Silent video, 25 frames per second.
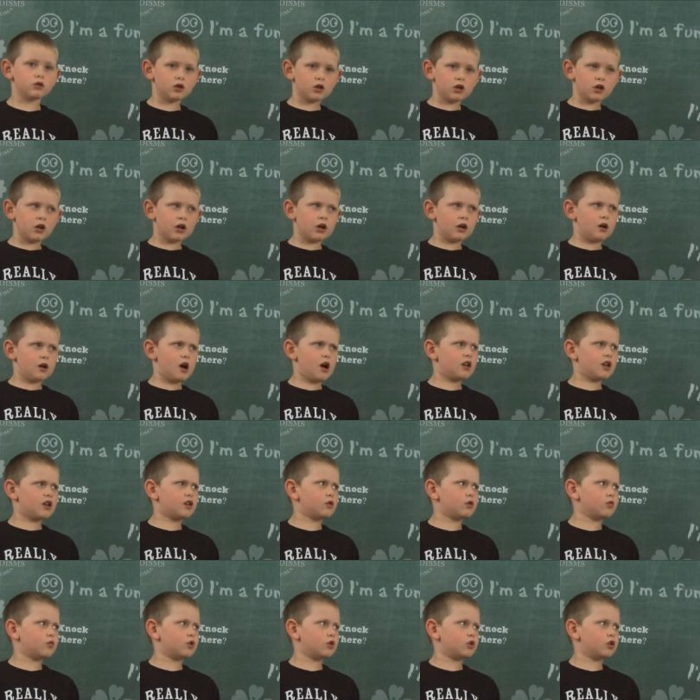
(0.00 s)
Yeah, I
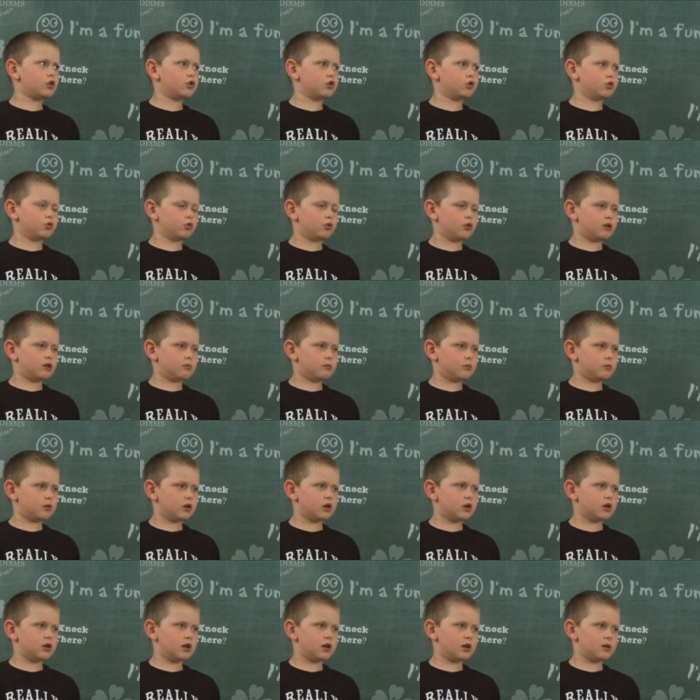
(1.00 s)
didn't want to do it,
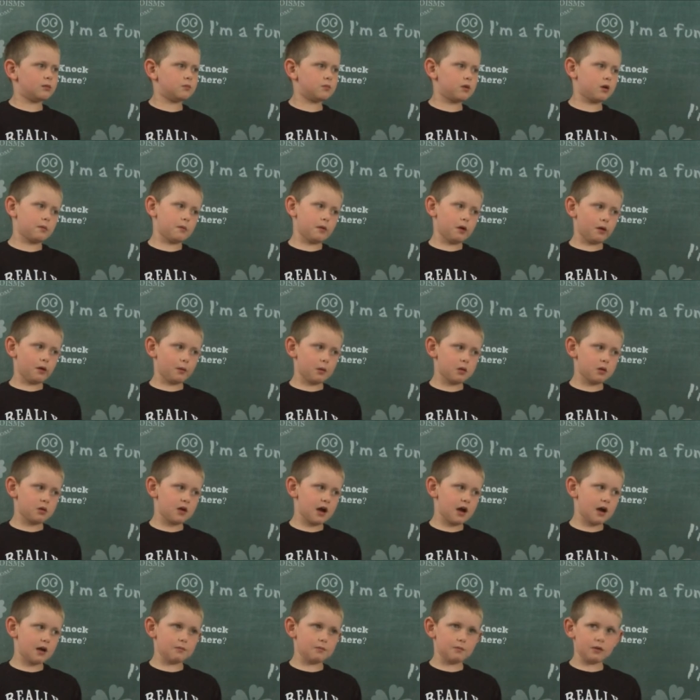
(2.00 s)
but my mom and
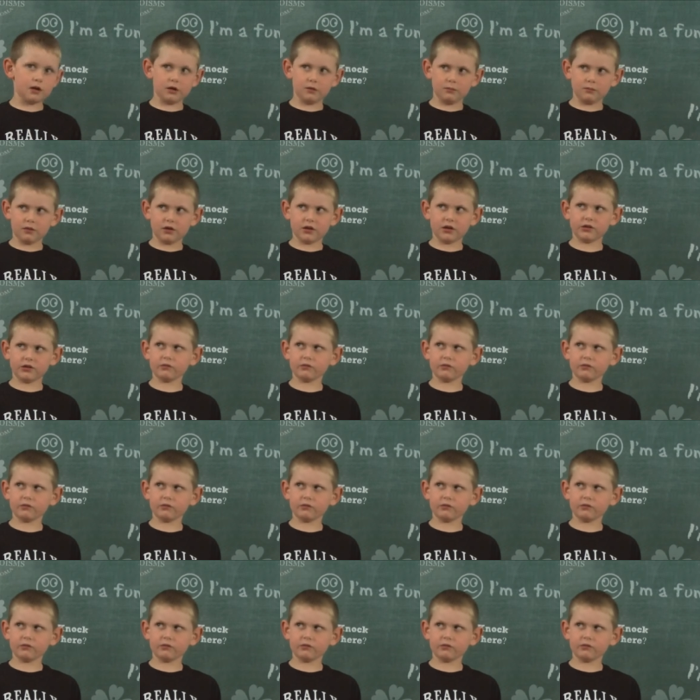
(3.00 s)
dad made me.